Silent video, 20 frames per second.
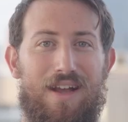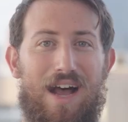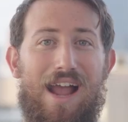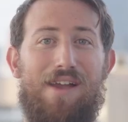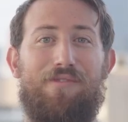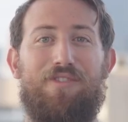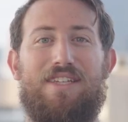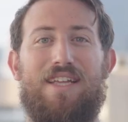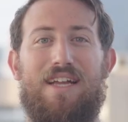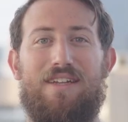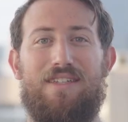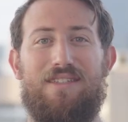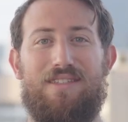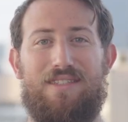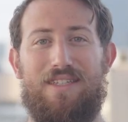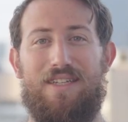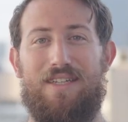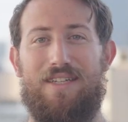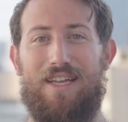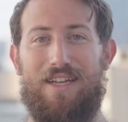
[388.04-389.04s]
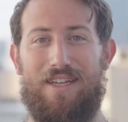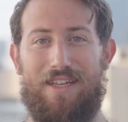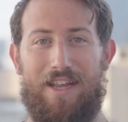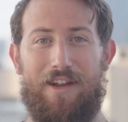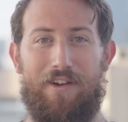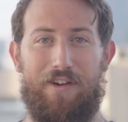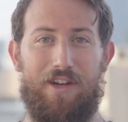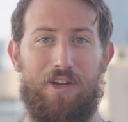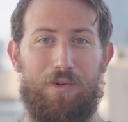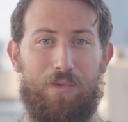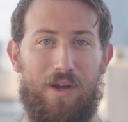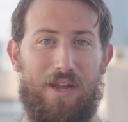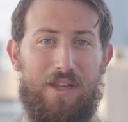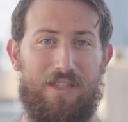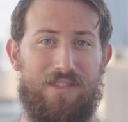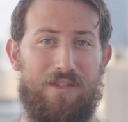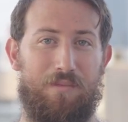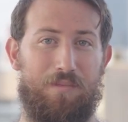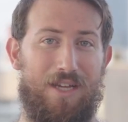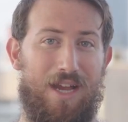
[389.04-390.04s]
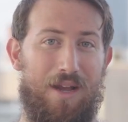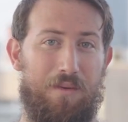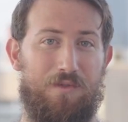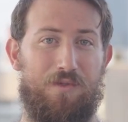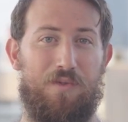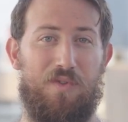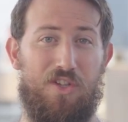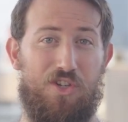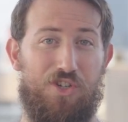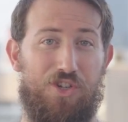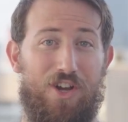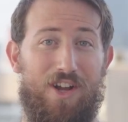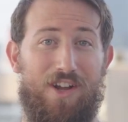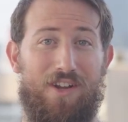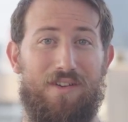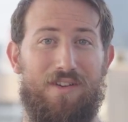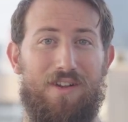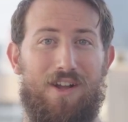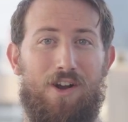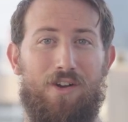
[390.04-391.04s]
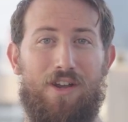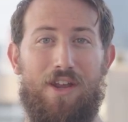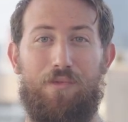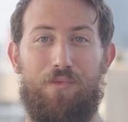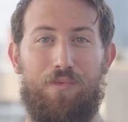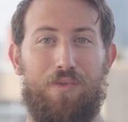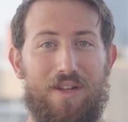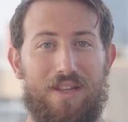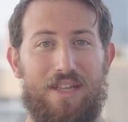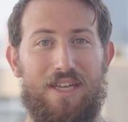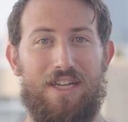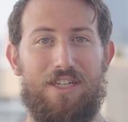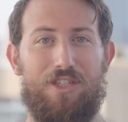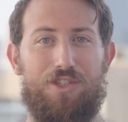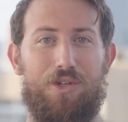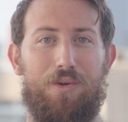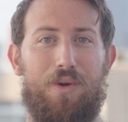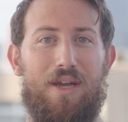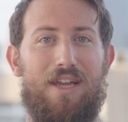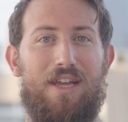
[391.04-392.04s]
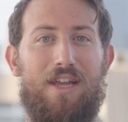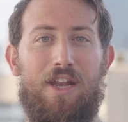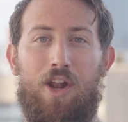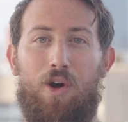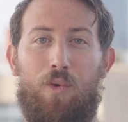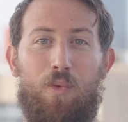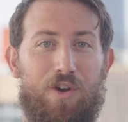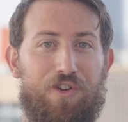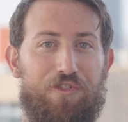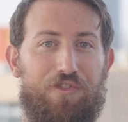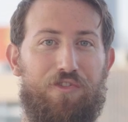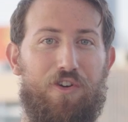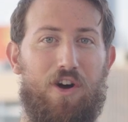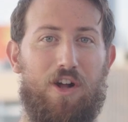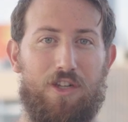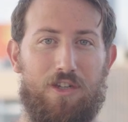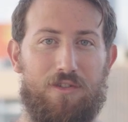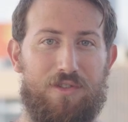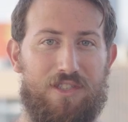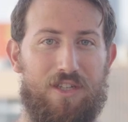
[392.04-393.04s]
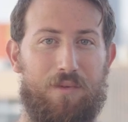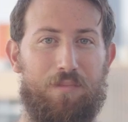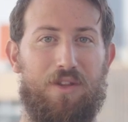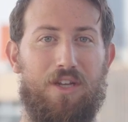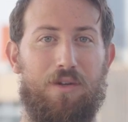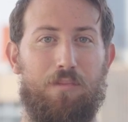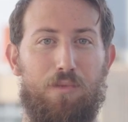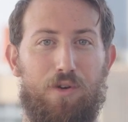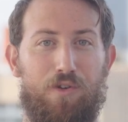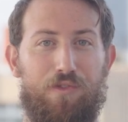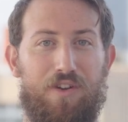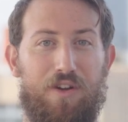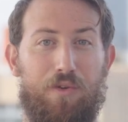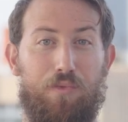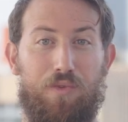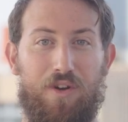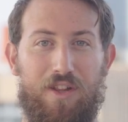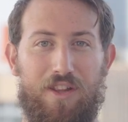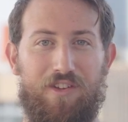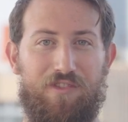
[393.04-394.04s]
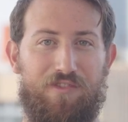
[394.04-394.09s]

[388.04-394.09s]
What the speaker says: I have a tendency to get carried away sometimes with a shot. I'll get really into it and I'll want to follow something moving really